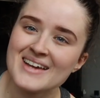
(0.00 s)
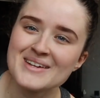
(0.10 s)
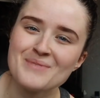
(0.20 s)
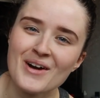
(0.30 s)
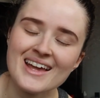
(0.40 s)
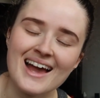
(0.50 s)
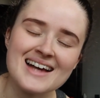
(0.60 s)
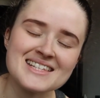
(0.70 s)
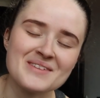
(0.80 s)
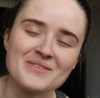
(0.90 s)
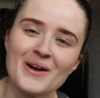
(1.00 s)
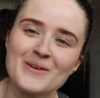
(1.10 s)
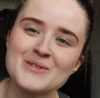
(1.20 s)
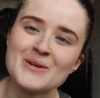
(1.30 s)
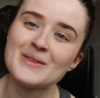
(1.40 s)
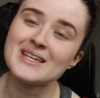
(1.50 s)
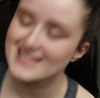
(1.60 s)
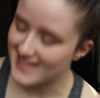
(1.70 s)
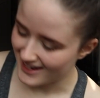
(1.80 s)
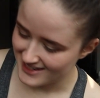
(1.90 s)
Good morning guys, and welcome to the
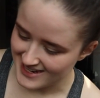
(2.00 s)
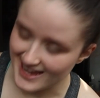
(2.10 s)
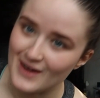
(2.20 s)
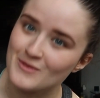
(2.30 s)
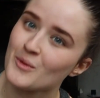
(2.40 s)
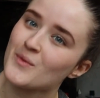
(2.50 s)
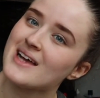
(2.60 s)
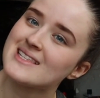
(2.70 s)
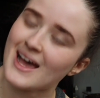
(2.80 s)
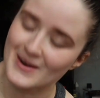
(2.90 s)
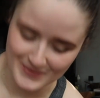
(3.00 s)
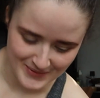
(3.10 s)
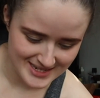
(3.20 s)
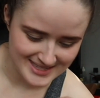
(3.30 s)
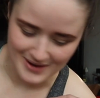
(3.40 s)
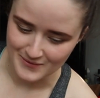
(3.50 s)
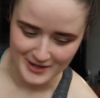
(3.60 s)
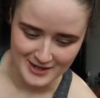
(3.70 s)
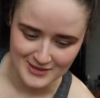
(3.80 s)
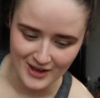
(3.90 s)
second day of the Rest and Reset
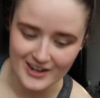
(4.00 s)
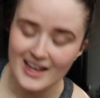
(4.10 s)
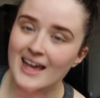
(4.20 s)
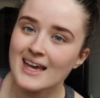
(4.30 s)
Readathon.